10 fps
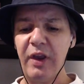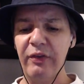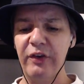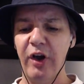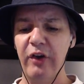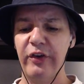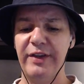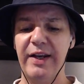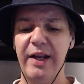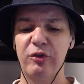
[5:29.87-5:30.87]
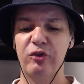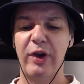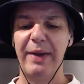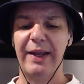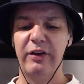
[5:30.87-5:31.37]
The Tars did come
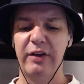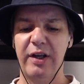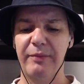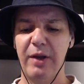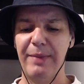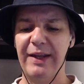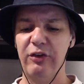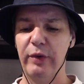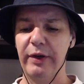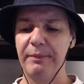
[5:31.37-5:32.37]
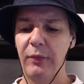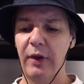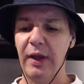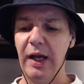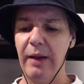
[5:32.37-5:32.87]
straight back come back into it.
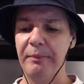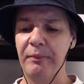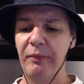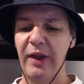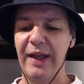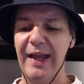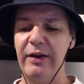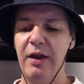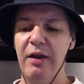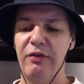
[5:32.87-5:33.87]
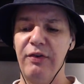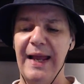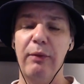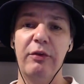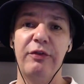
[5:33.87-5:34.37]
Again,
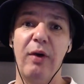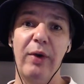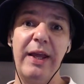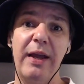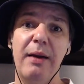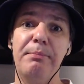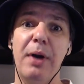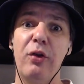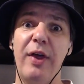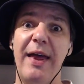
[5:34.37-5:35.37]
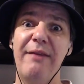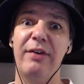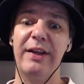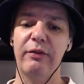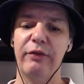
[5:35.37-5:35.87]
Folau and Foley both
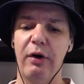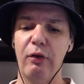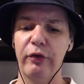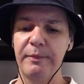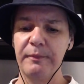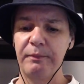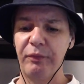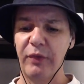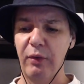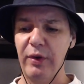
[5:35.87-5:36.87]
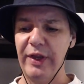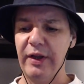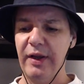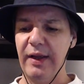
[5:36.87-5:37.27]
heavily involved with it.